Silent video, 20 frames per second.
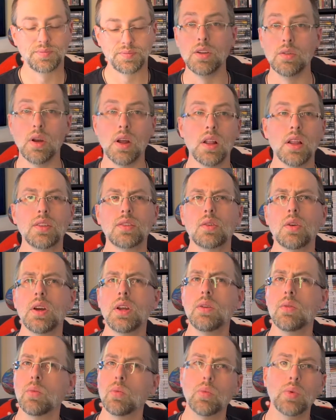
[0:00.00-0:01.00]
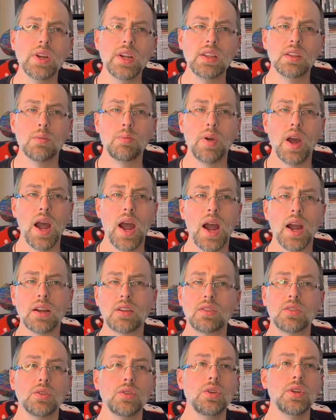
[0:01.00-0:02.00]
Well, let's go ahead and read the back
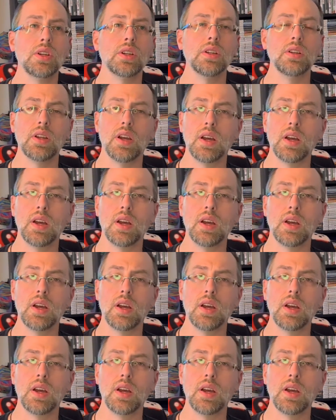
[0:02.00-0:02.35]
so you can